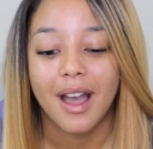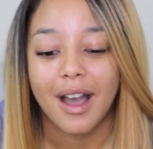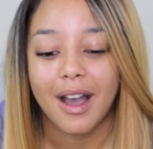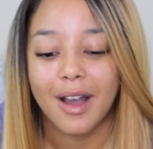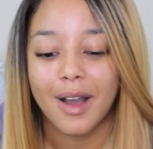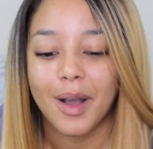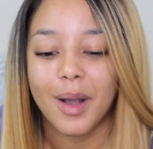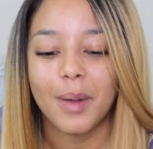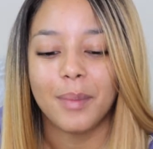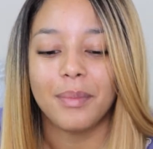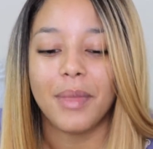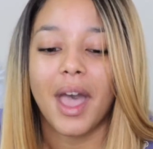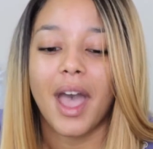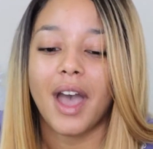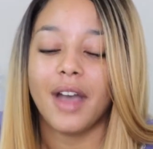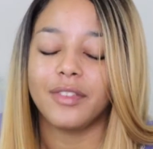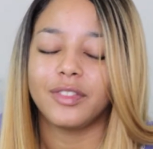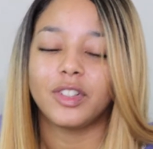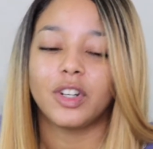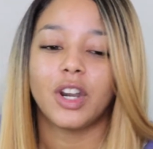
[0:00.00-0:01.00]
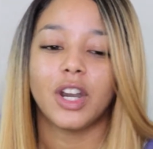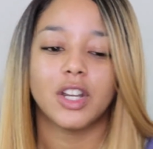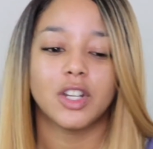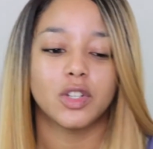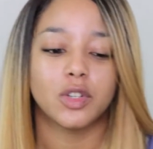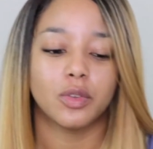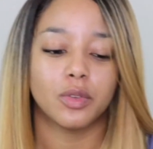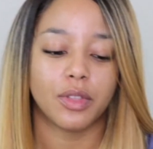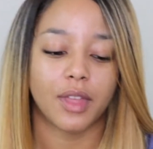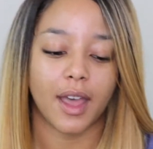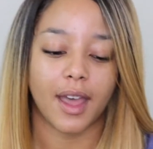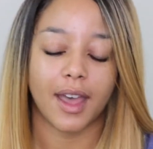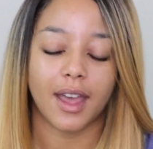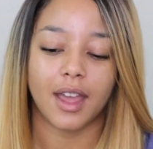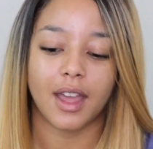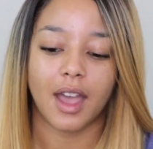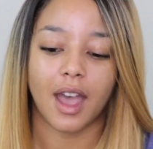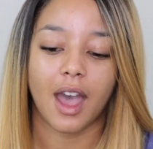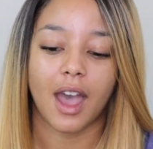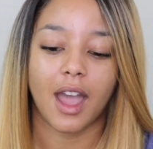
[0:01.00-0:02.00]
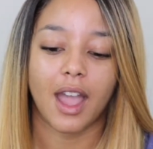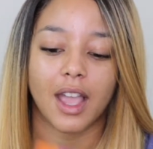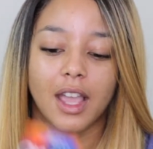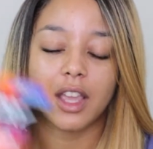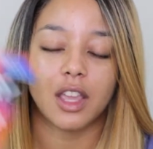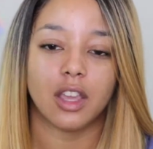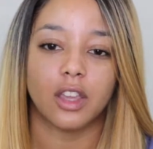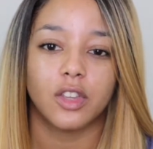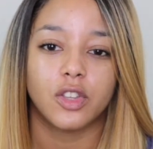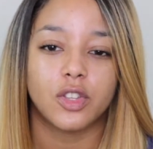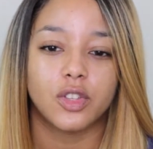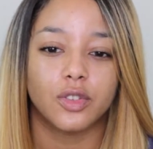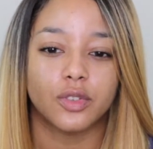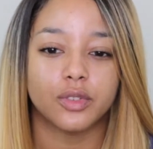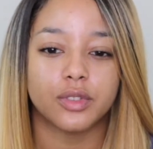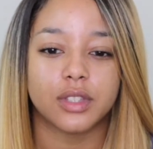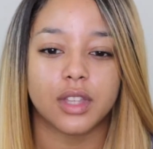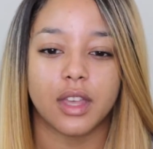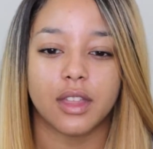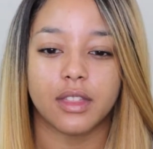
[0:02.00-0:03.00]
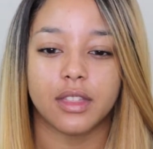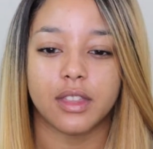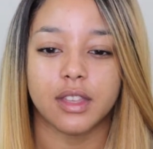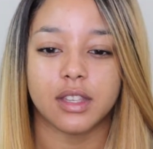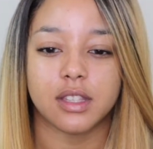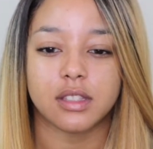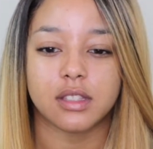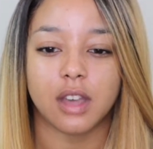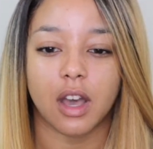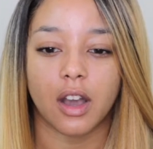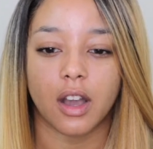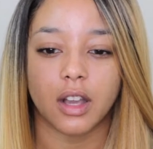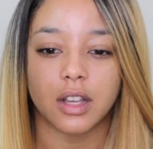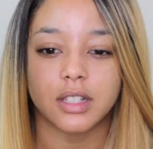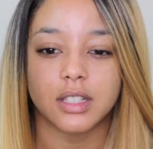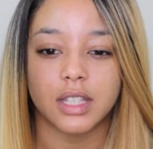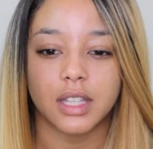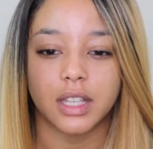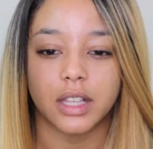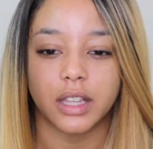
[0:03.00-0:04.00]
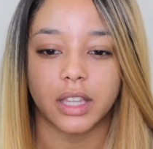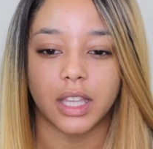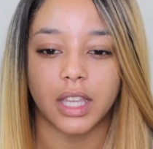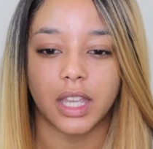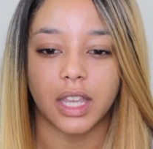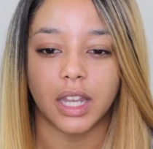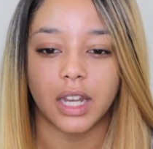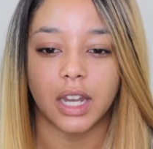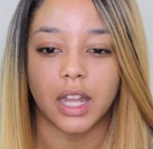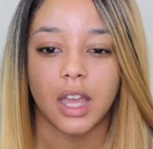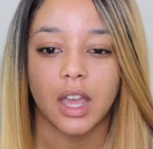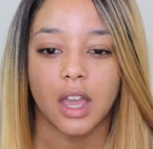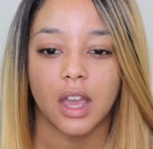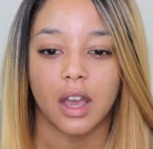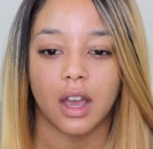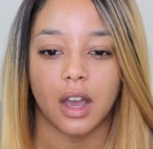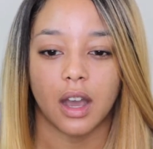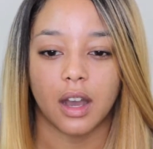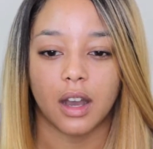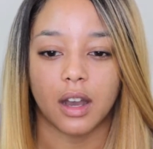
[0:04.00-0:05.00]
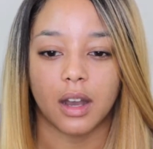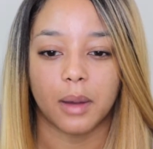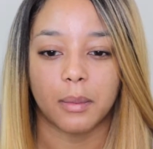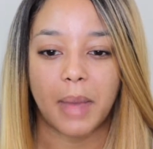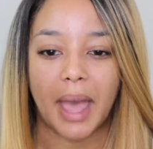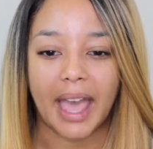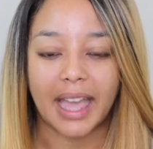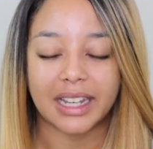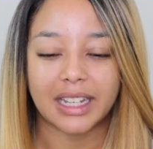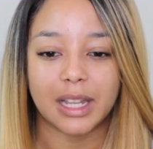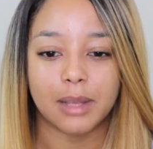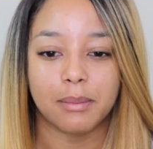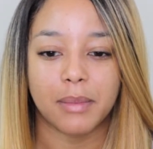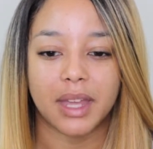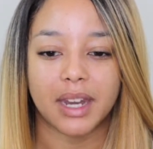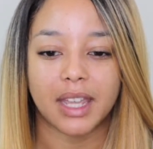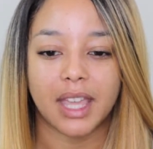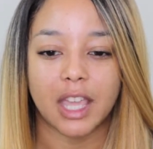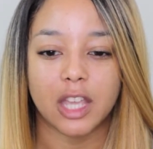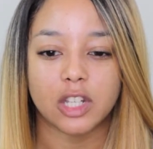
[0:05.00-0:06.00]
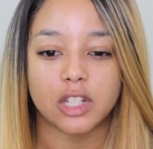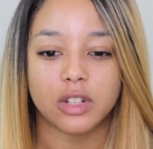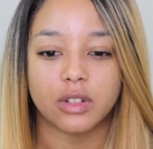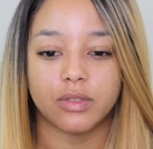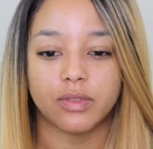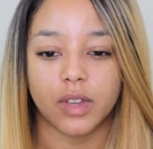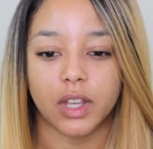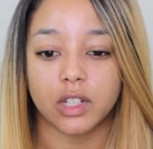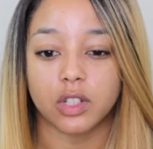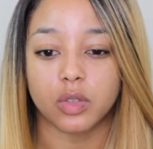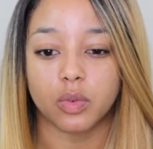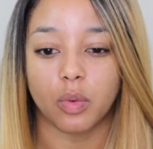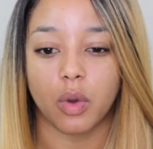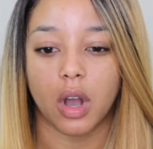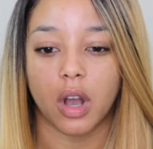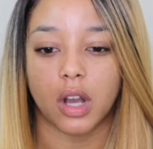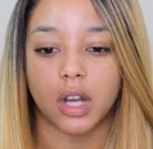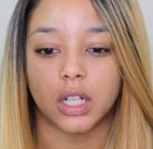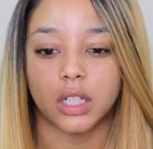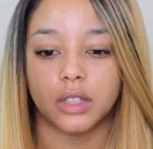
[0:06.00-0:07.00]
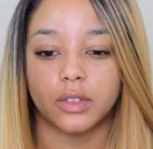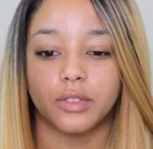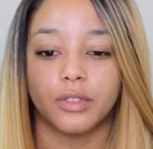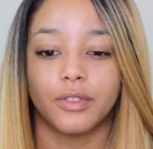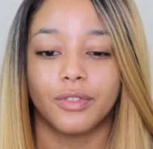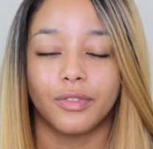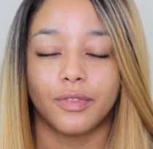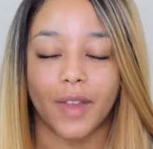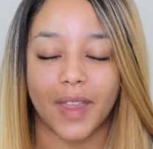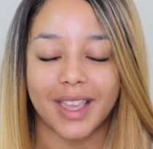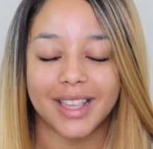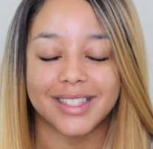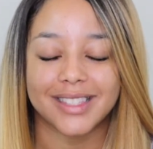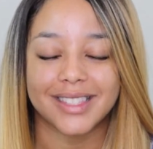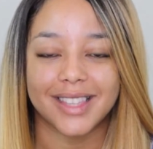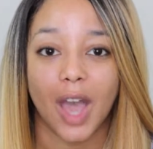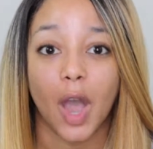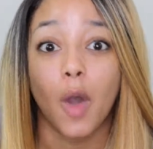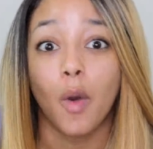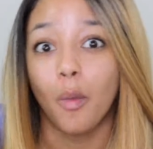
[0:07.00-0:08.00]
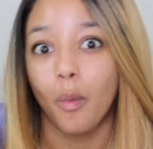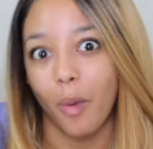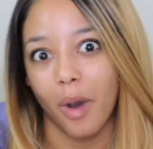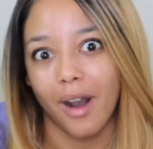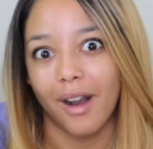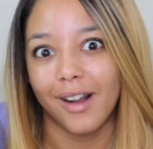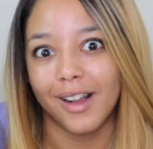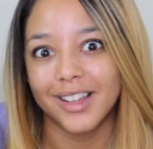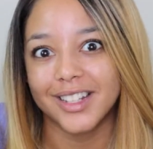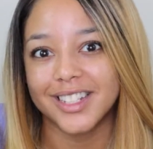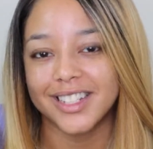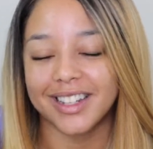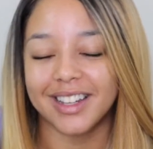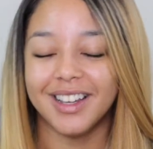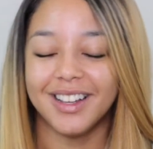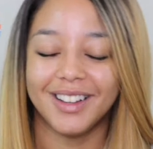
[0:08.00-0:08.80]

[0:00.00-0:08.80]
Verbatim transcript: Um, after I do that, I use this OxyClean um, acne medication face, wa face wash.